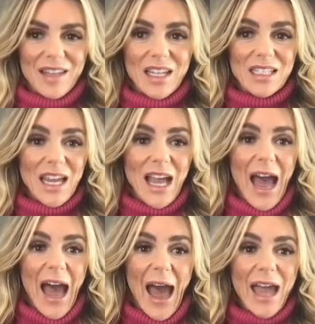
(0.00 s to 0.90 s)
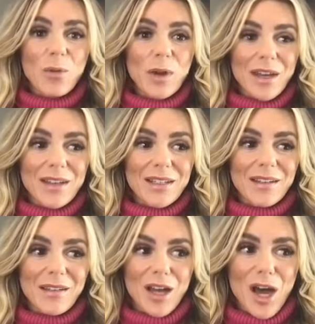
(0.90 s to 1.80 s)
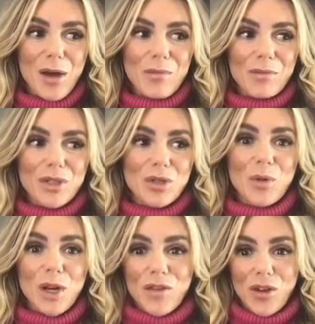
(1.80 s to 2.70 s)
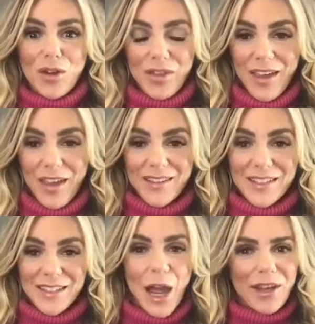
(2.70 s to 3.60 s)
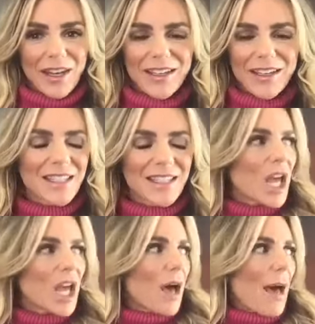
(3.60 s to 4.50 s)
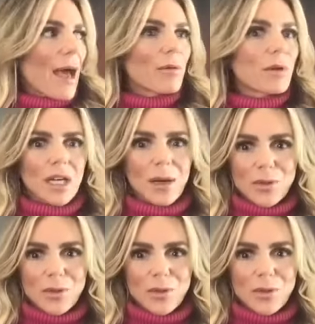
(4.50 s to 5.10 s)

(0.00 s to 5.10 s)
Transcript: He's like, I wouldn't come to one of your things. Now he does. I wouldn't